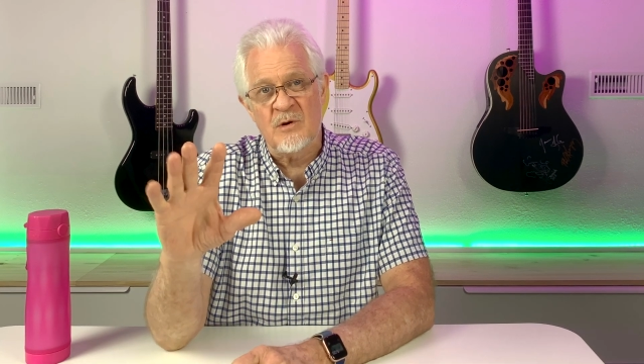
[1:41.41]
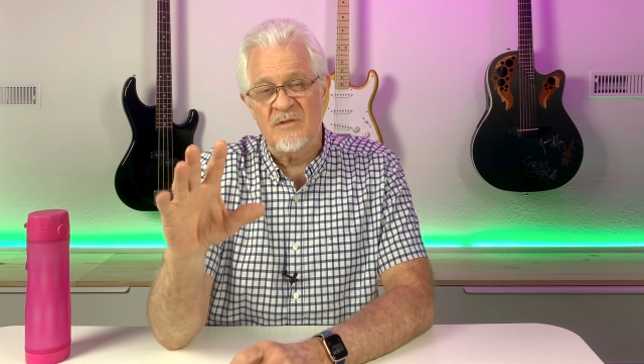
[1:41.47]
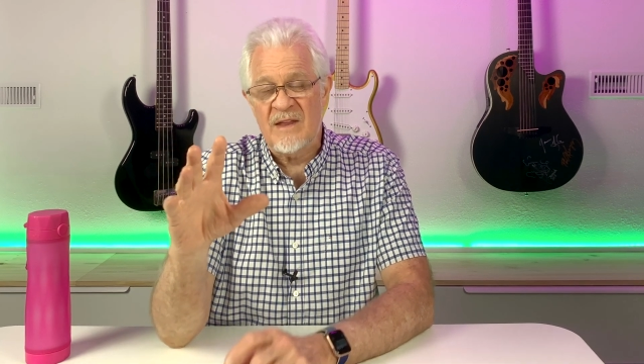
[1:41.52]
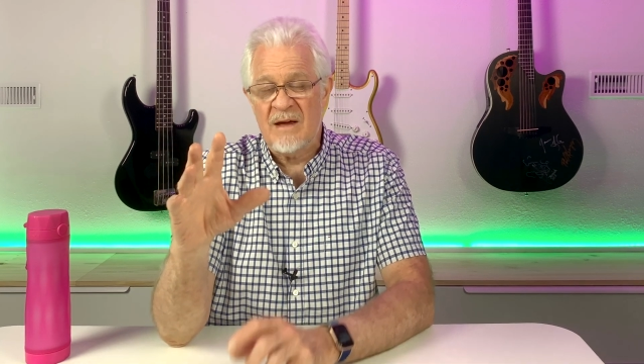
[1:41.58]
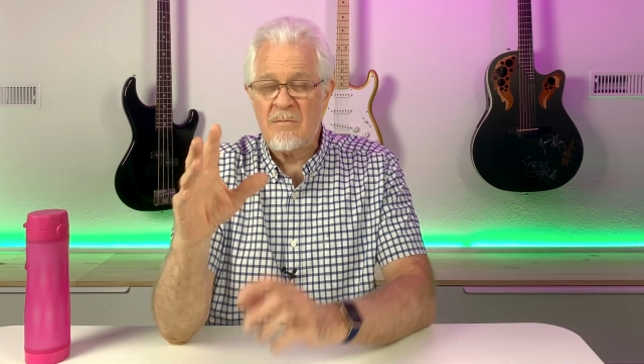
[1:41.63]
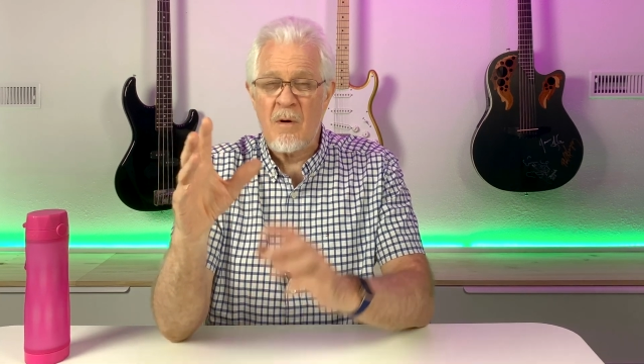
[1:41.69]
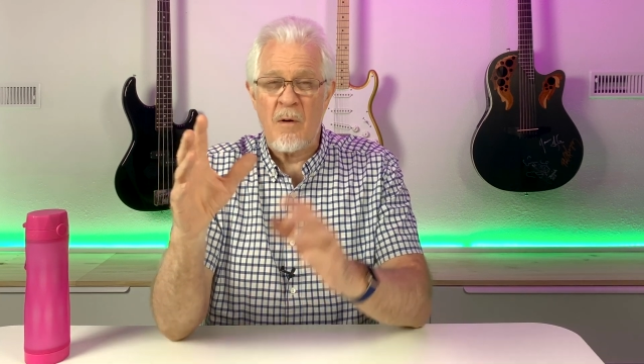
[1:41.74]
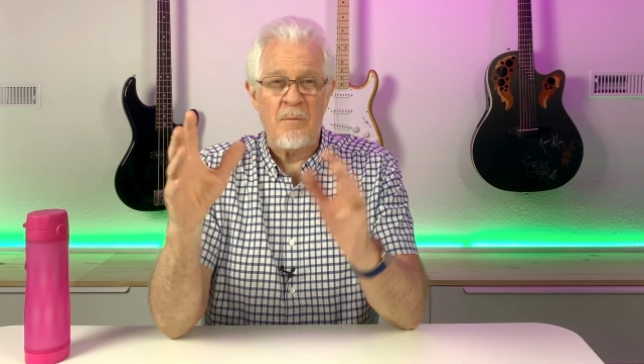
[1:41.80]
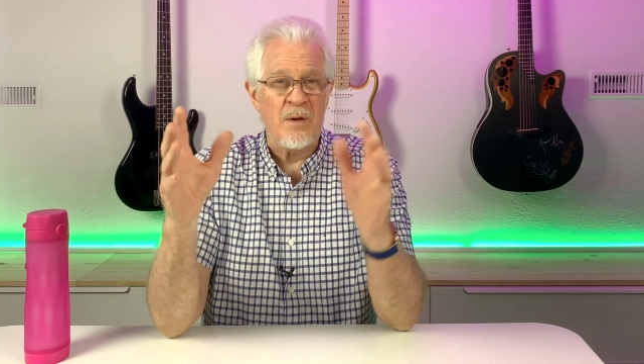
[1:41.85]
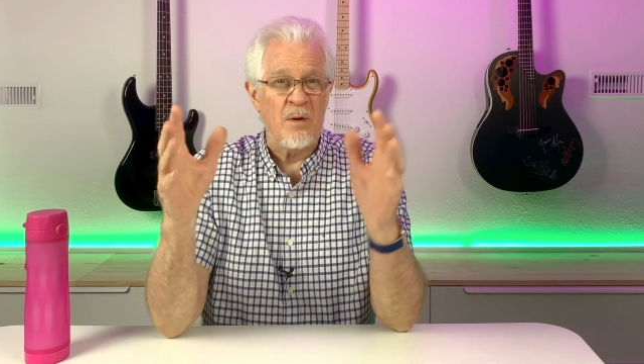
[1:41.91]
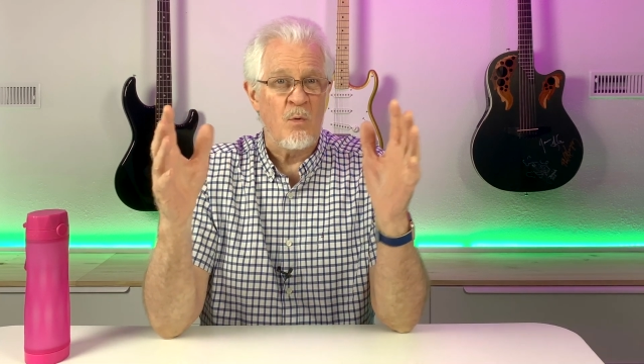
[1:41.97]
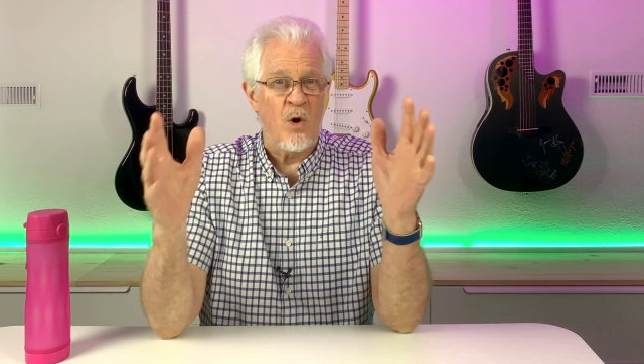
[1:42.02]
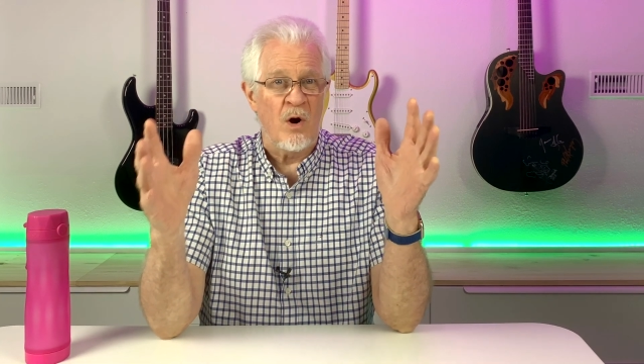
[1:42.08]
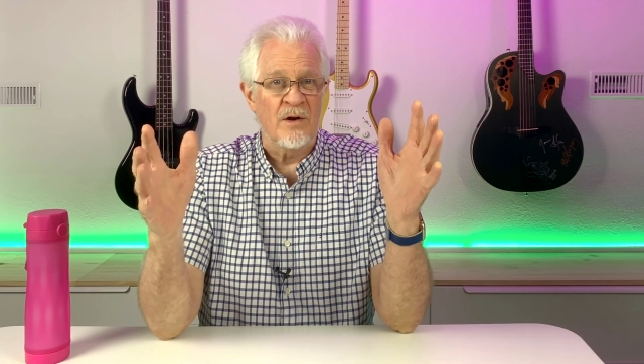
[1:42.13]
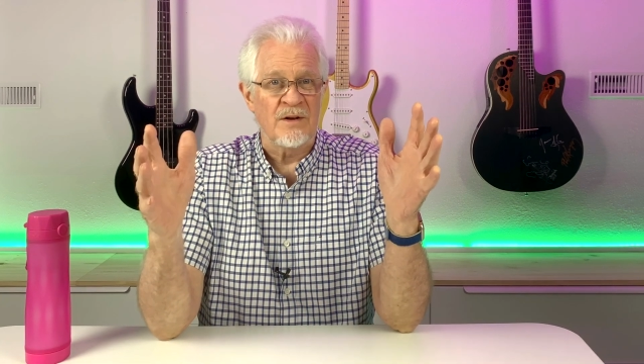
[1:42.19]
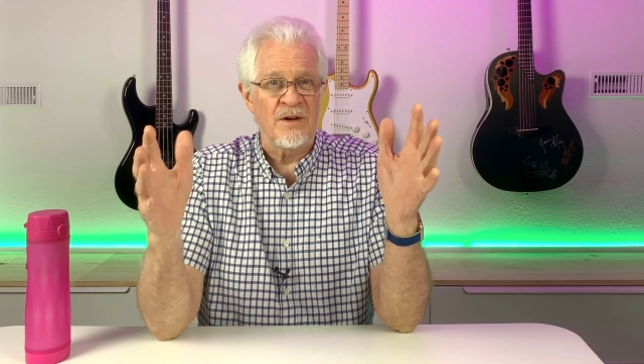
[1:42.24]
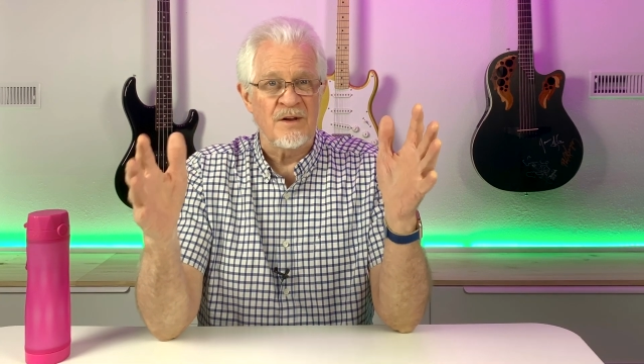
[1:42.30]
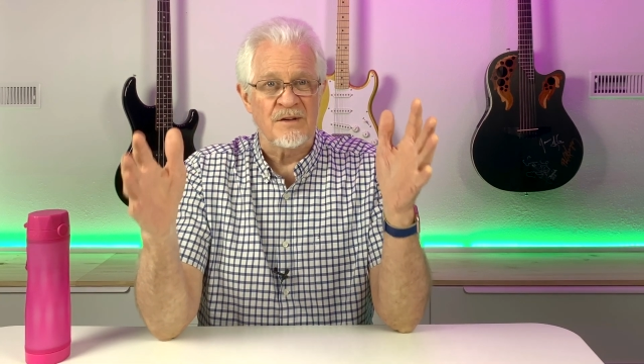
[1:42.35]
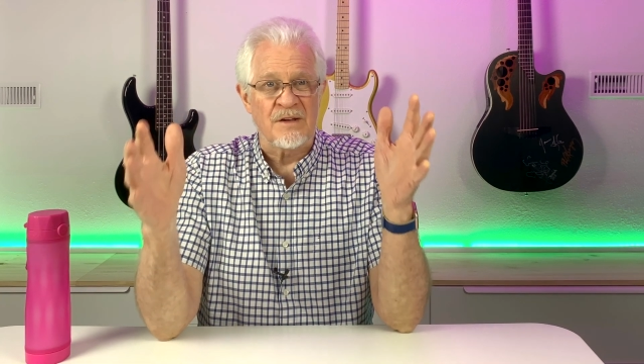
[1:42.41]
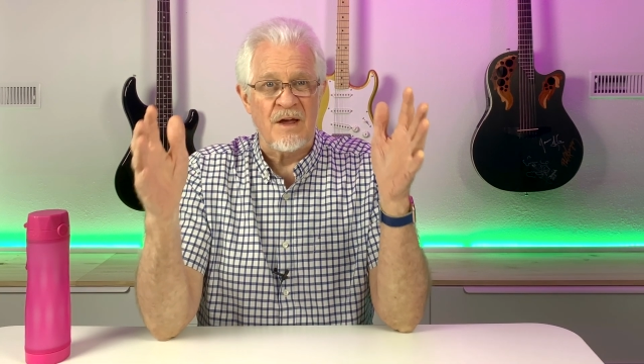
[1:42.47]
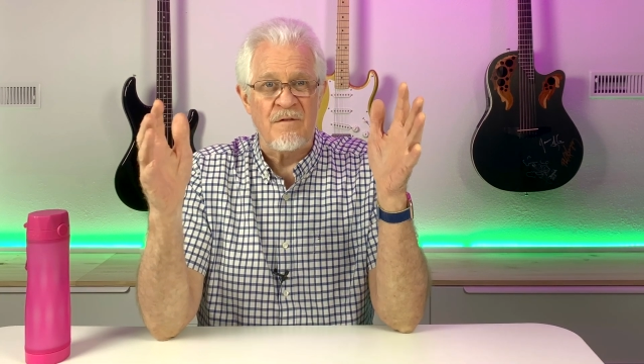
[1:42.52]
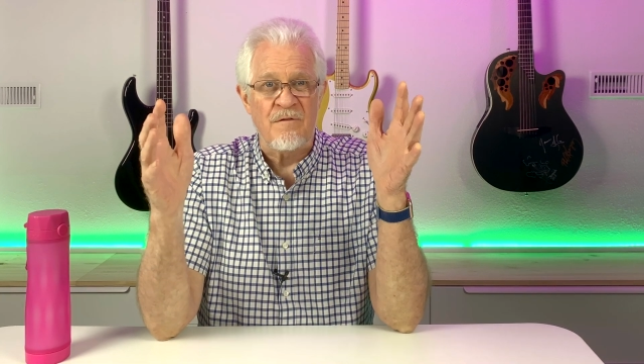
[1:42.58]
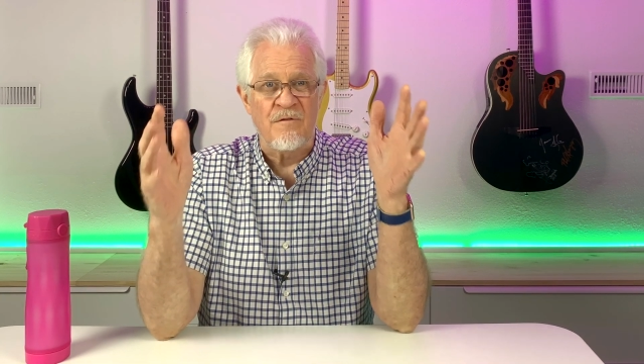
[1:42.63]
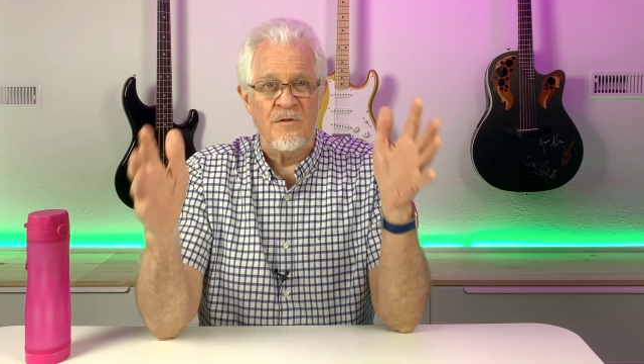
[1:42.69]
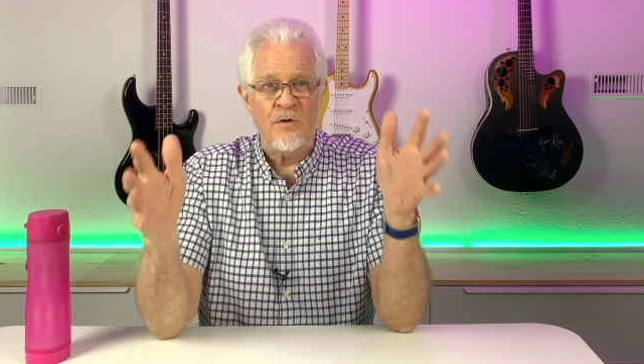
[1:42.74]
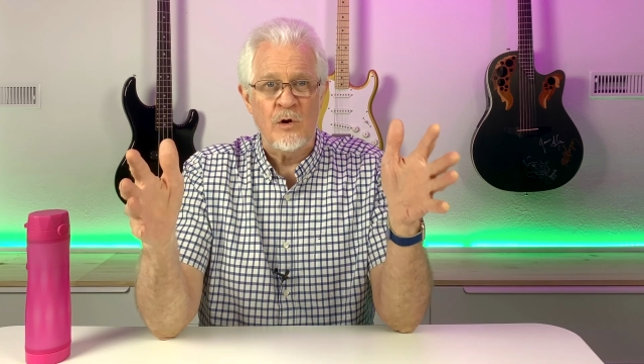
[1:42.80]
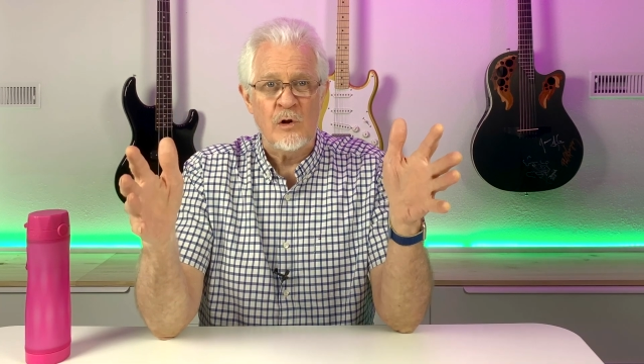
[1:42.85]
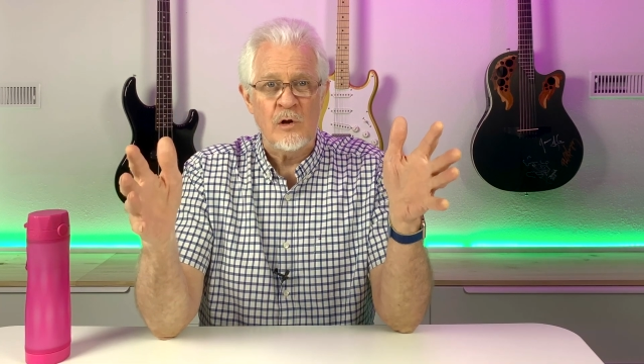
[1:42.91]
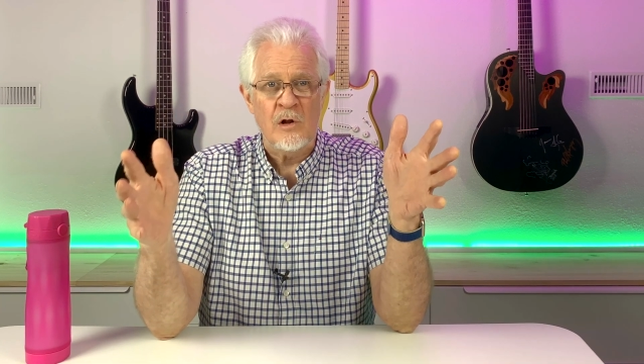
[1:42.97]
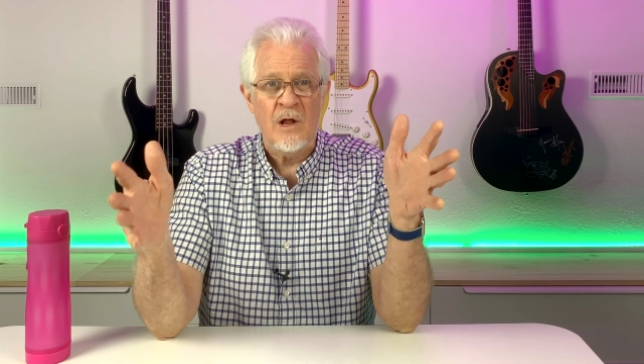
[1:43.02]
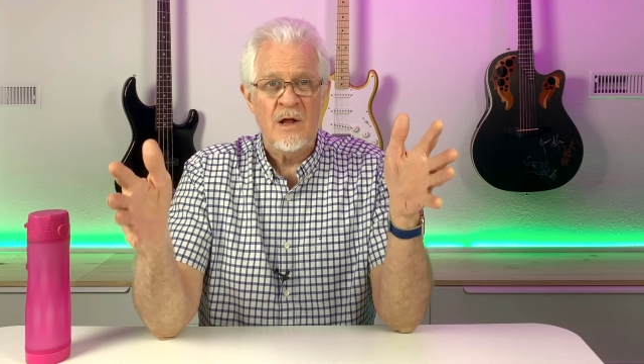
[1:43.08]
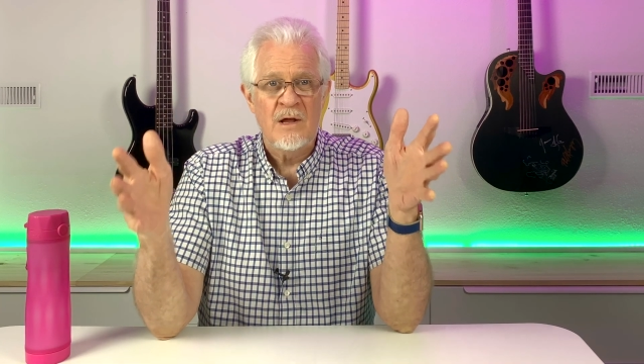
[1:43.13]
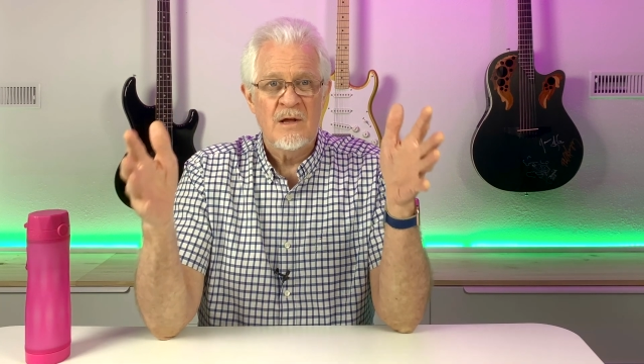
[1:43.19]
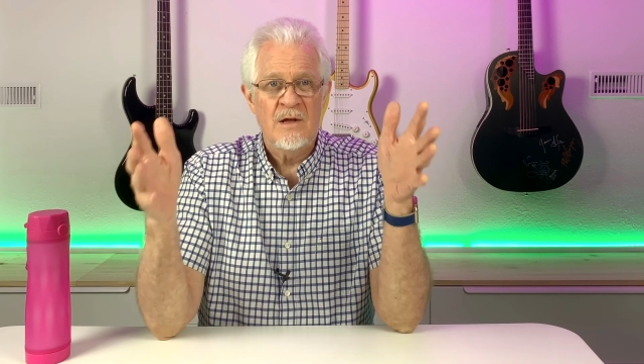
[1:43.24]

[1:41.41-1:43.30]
And then what we want is a full